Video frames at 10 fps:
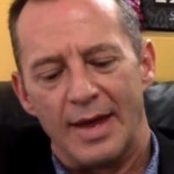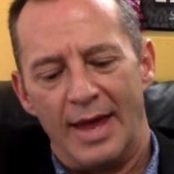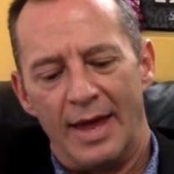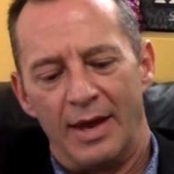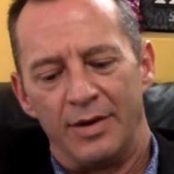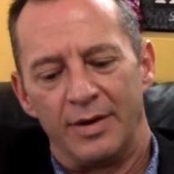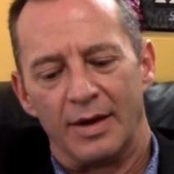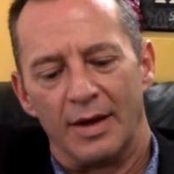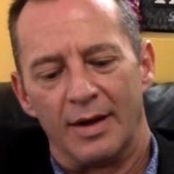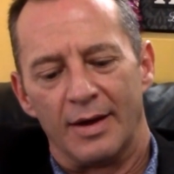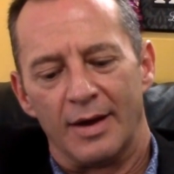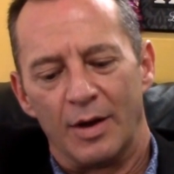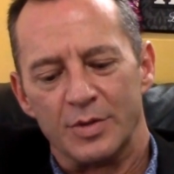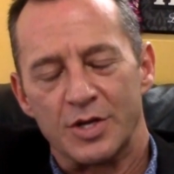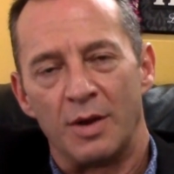And
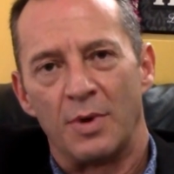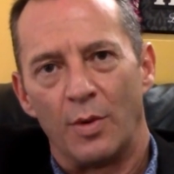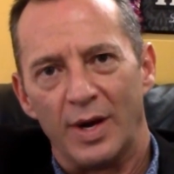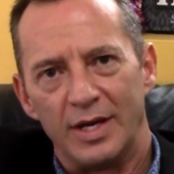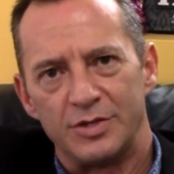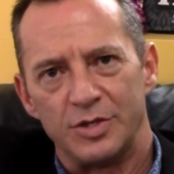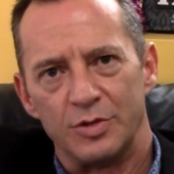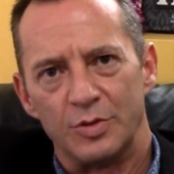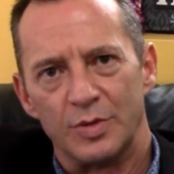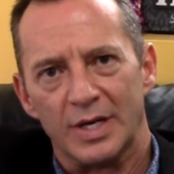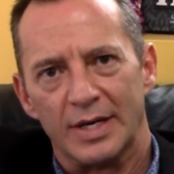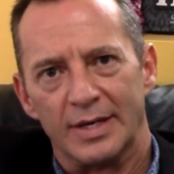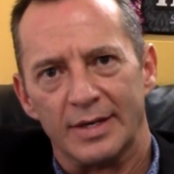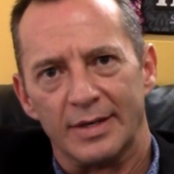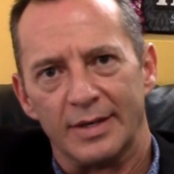I was on my way to
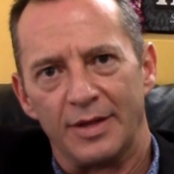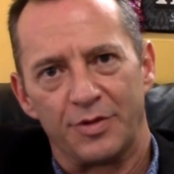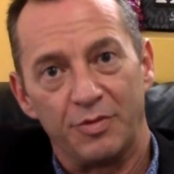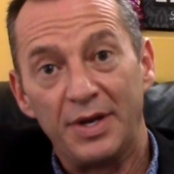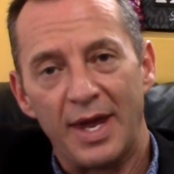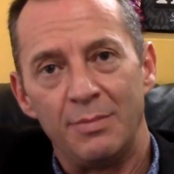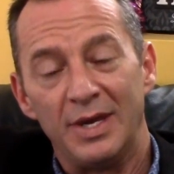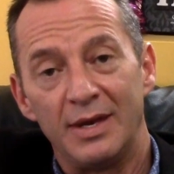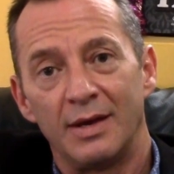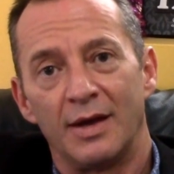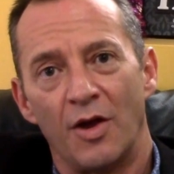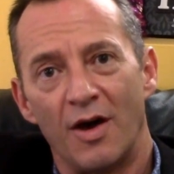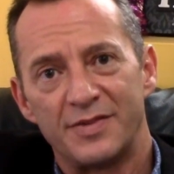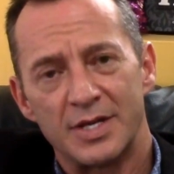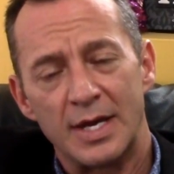a three-day meeting, an
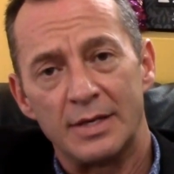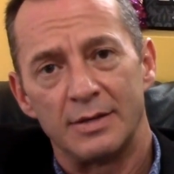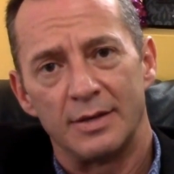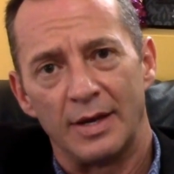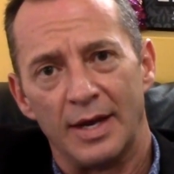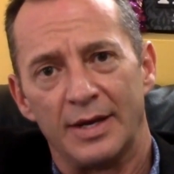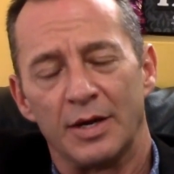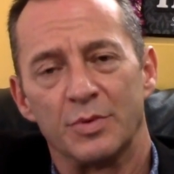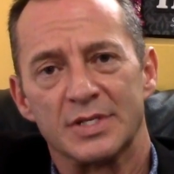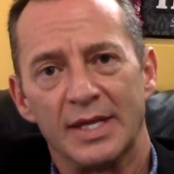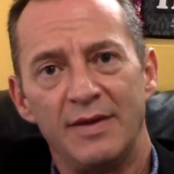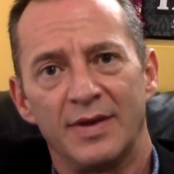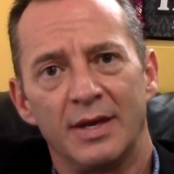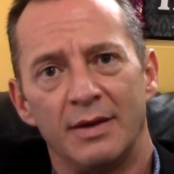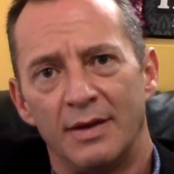off-site, and I was
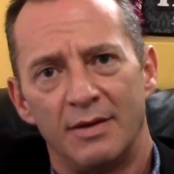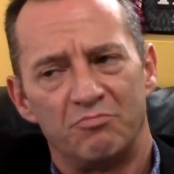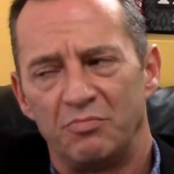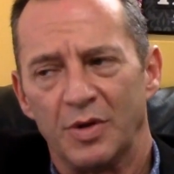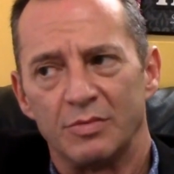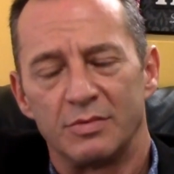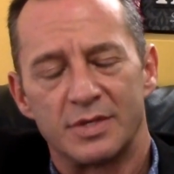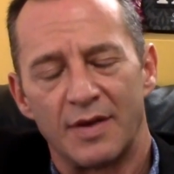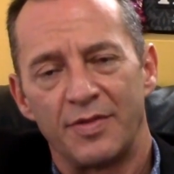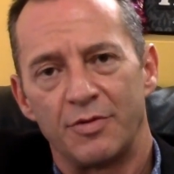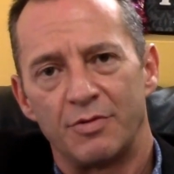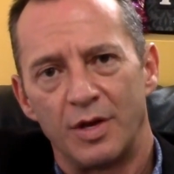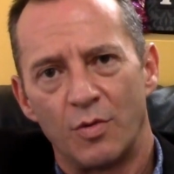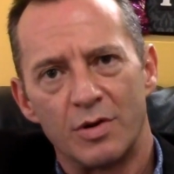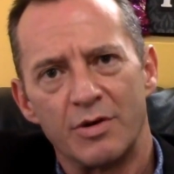leaving about 7:30,
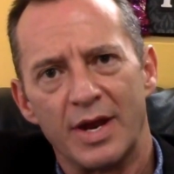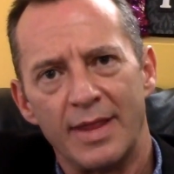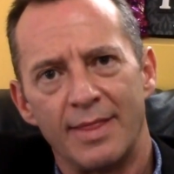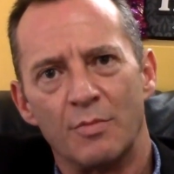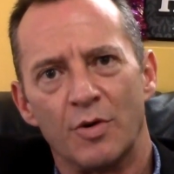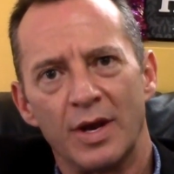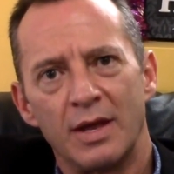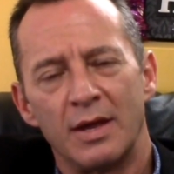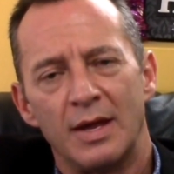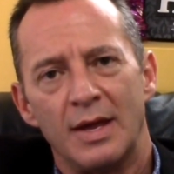quarter to 8 in the morning.